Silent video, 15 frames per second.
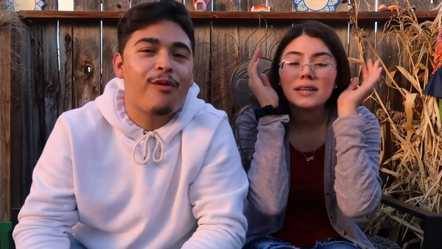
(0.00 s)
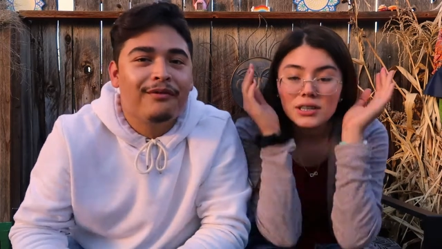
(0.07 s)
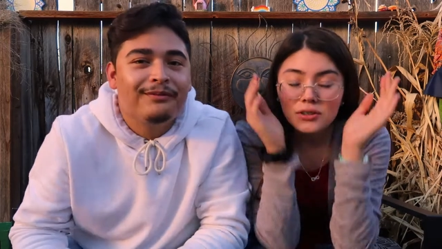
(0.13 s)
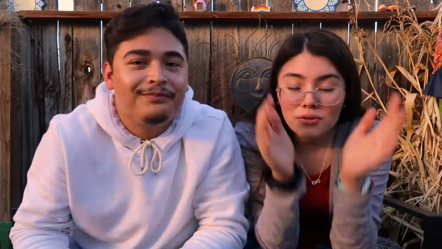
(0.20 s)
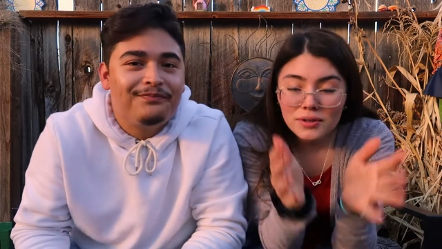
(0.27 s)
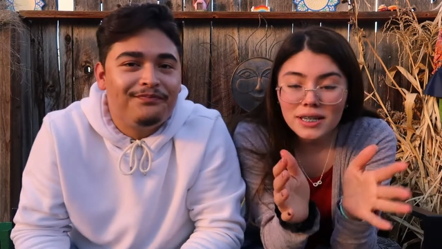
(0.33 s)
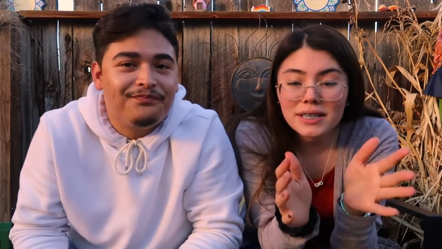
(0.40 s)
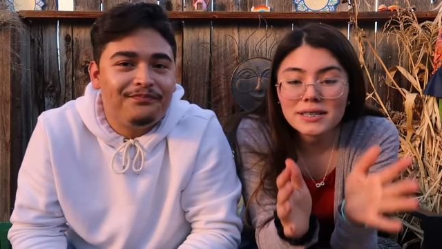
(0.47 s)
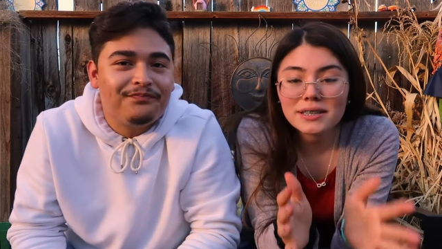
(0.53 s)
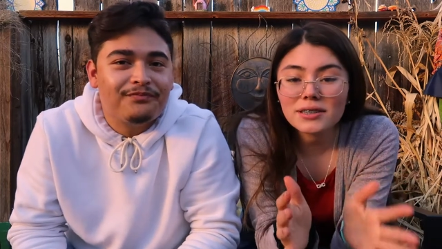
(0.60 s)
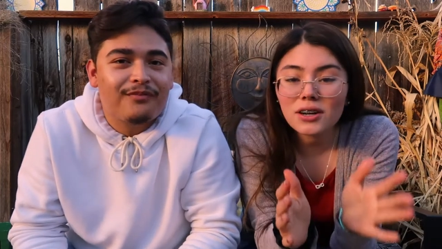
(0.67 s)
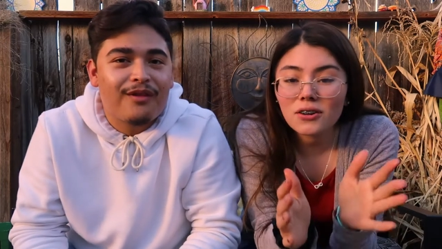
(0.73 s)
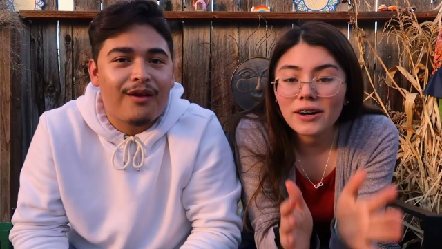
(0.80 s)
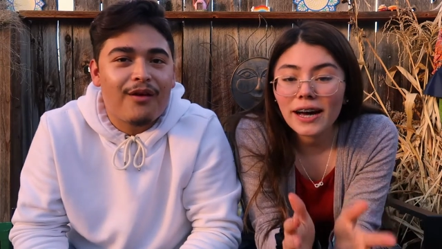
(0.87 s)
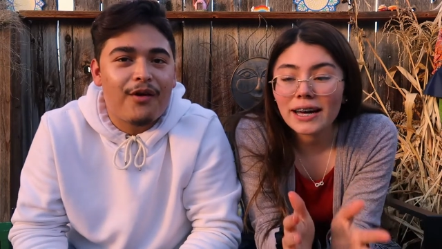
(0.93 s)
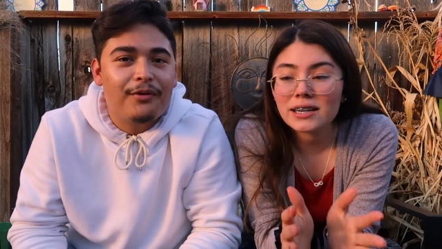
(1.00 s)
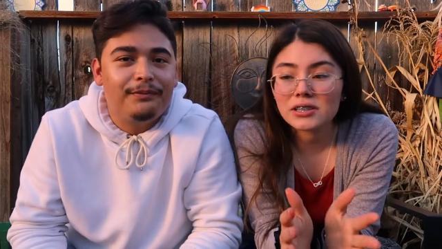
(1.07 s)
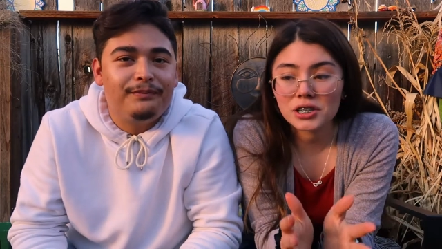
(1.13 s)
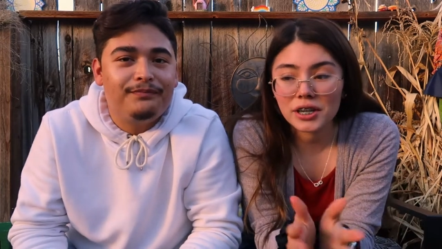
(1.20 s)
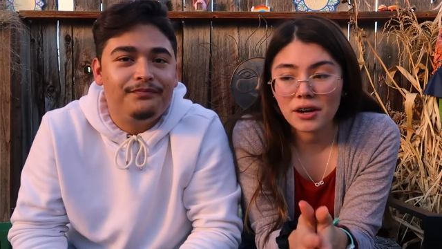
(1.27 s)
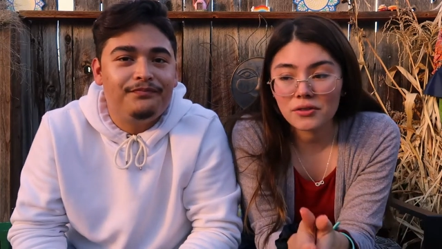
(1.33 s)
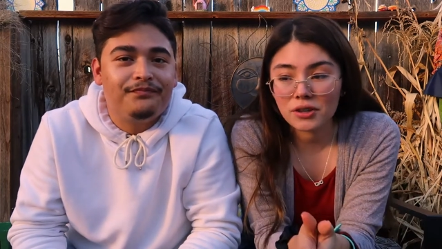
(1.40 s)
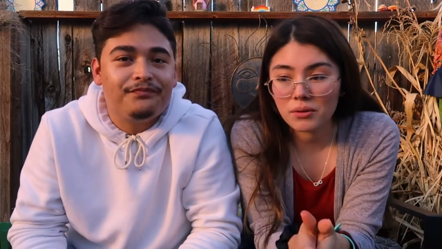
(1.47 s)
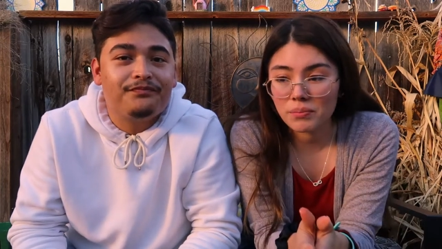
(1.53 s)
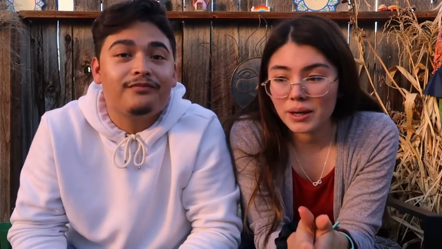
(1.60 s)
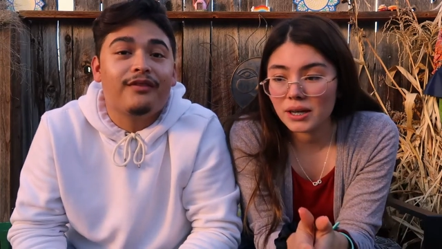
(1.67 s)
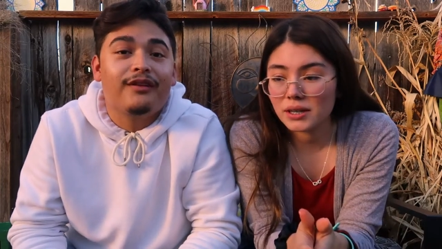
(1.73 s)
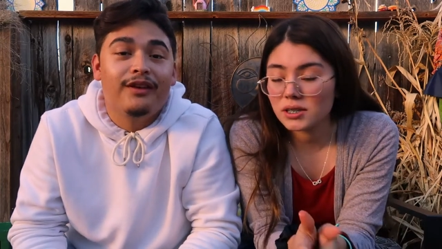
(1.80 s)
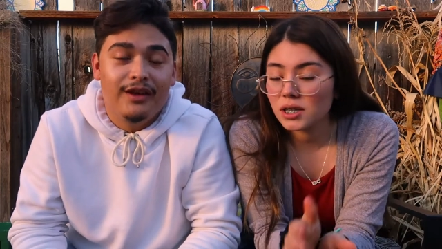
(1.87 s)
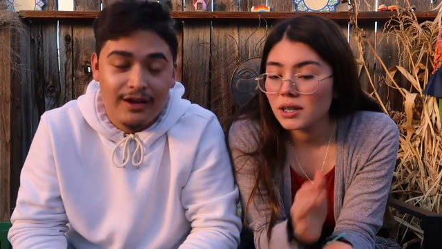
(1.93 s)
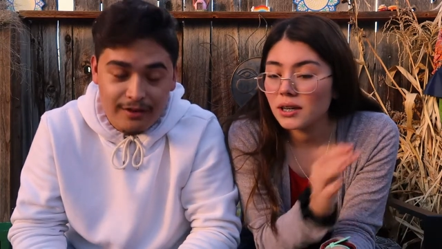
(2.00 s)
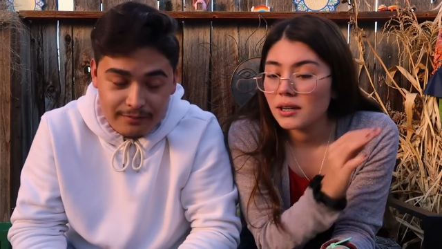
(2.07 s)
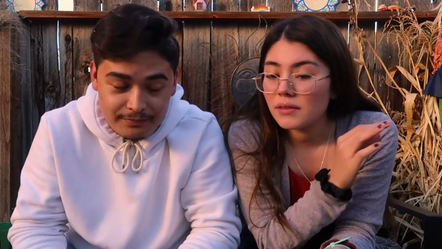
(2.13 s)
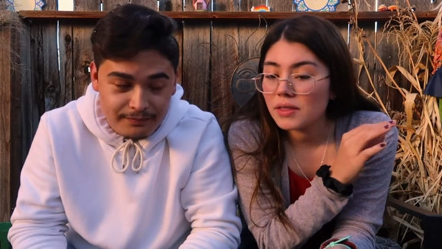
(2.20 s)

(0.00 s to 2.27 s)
Speaker 1: you need to go ahead and check out their page. Yep.